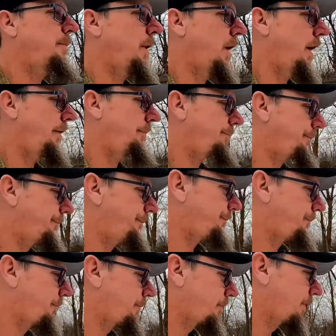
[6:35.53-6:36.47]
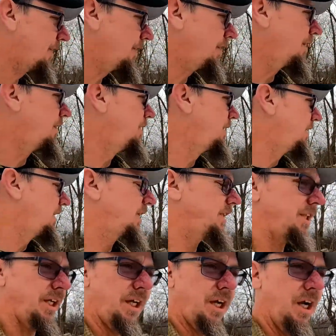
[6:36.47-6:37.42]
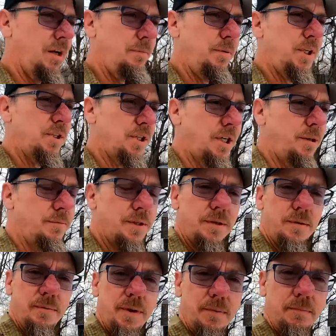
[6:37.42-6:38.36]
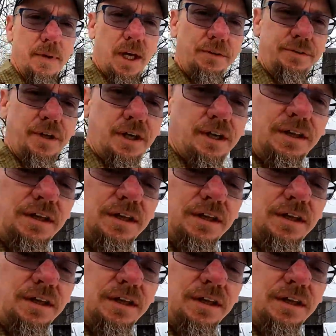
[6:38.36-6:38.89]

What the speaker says: But the garbage seems to be melting